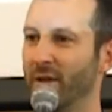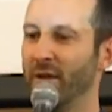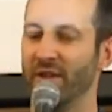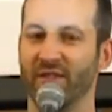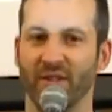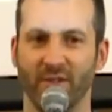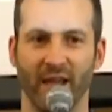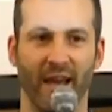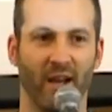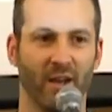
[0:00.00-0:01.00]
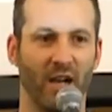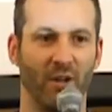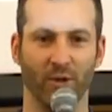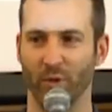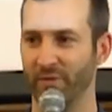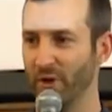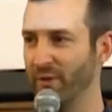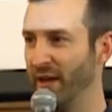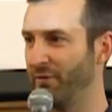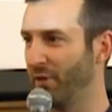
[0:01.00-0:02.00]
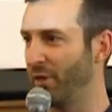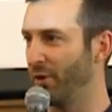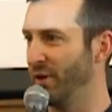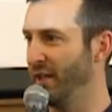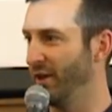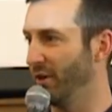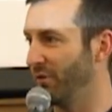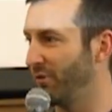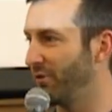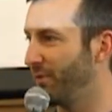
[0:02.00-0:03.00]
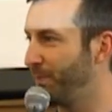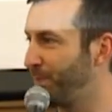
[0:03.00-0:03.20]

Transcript: And they said, yeah, Colin, we've known that for 30 years.